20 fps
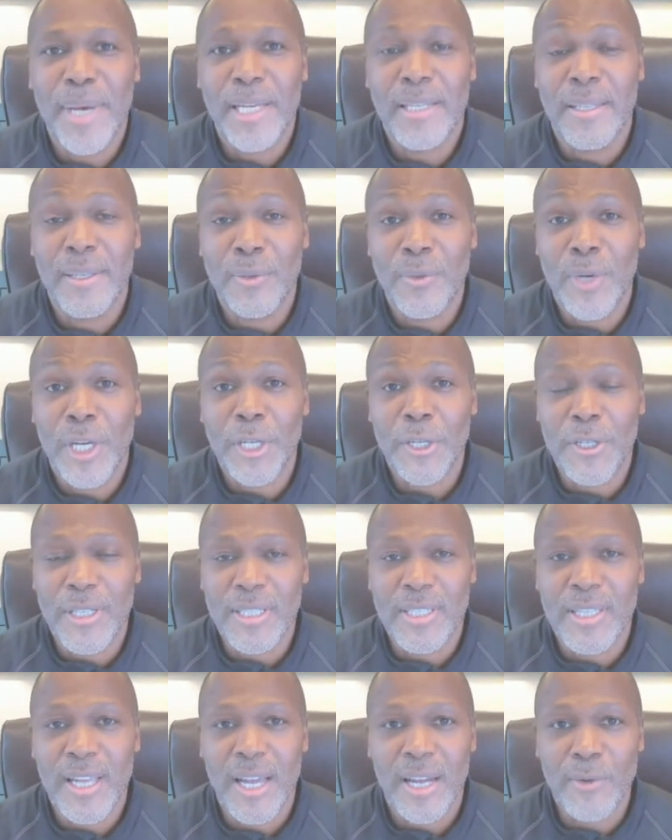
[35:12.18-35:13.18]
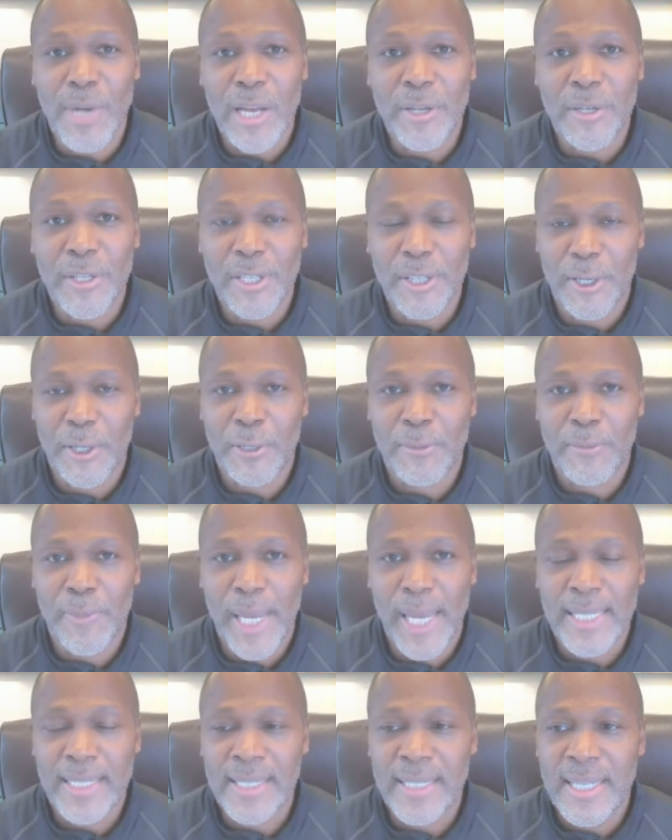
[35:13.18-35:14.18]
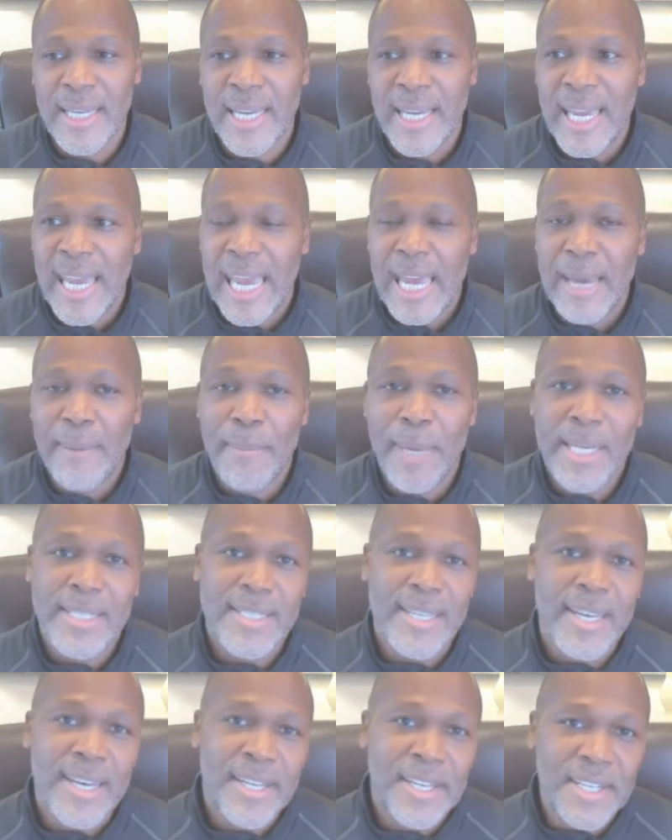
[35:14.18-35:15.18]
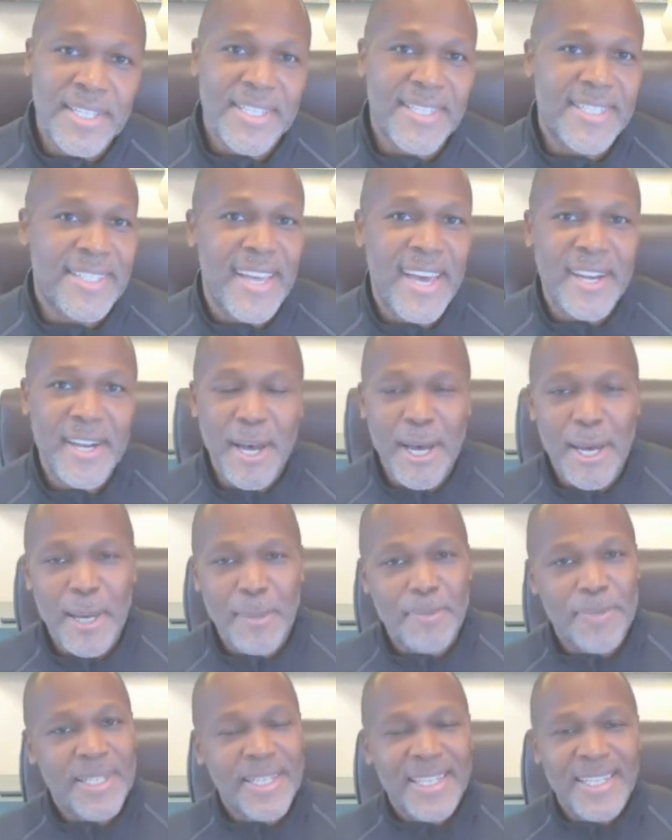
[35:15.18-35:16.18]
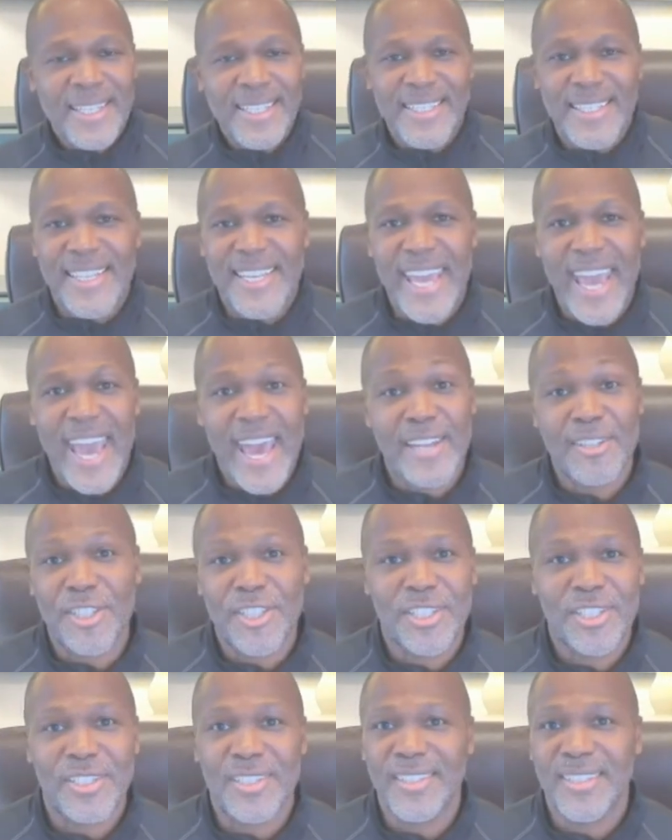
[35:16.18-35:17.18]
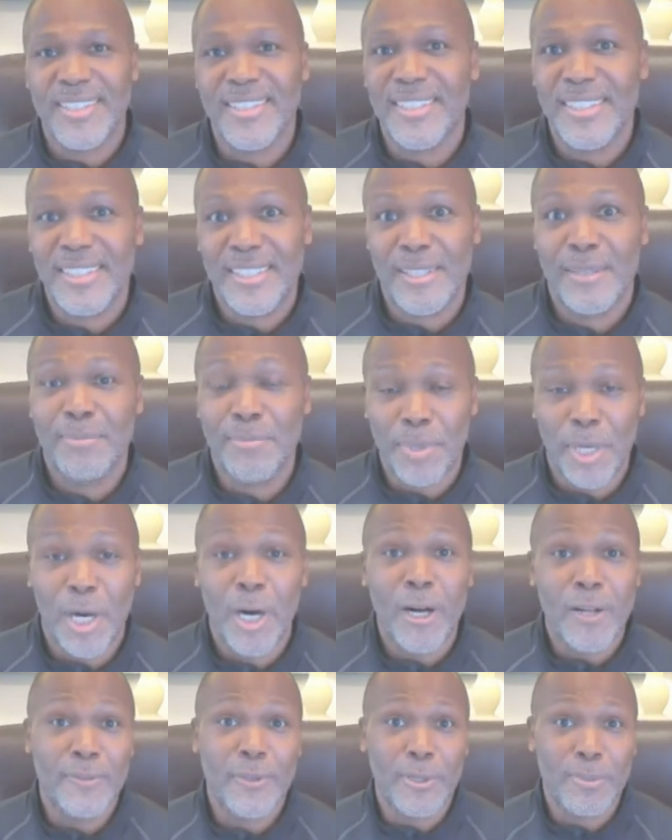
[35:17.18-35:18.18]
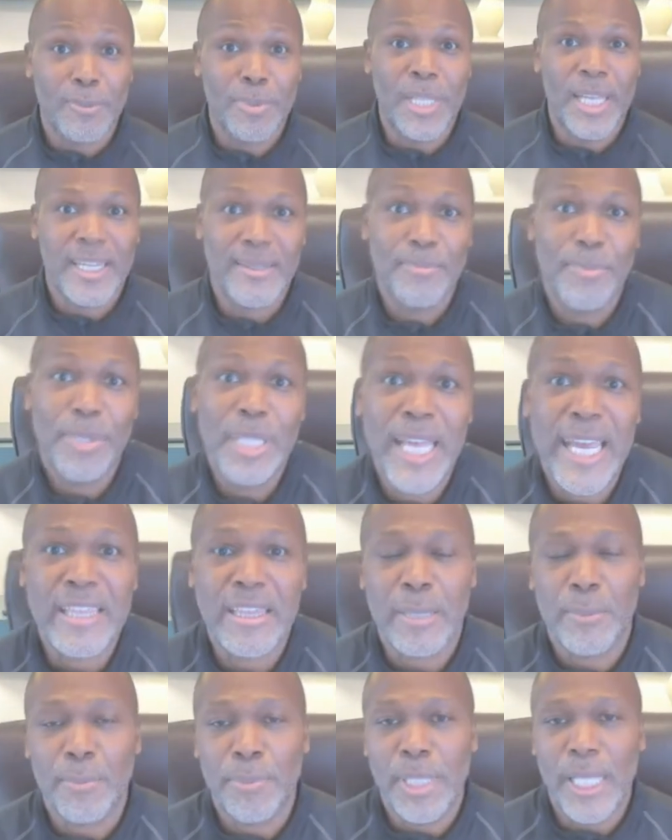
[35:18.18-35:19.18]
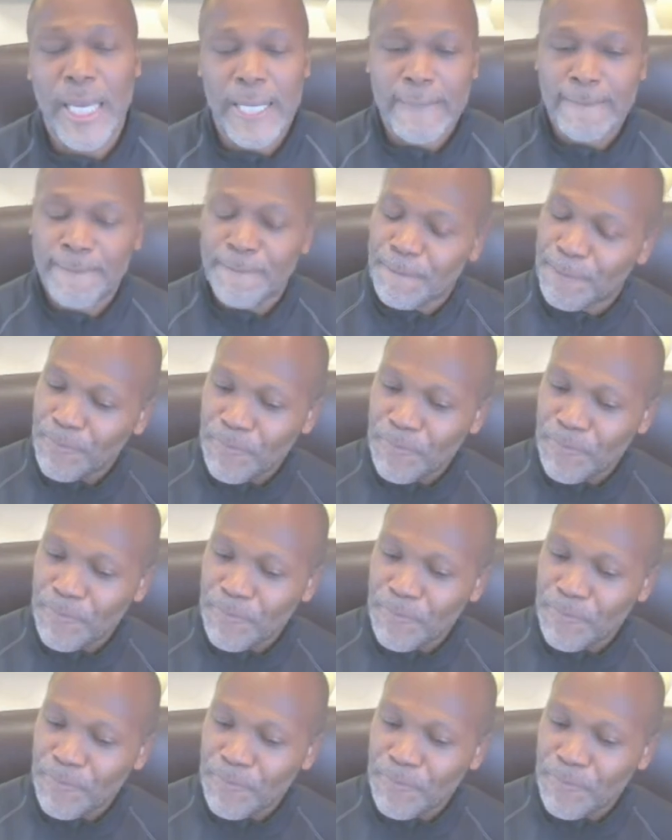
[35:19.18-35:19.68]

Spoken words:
runner is rounding third base, and my son is set up to catch the ball for a play at the plate.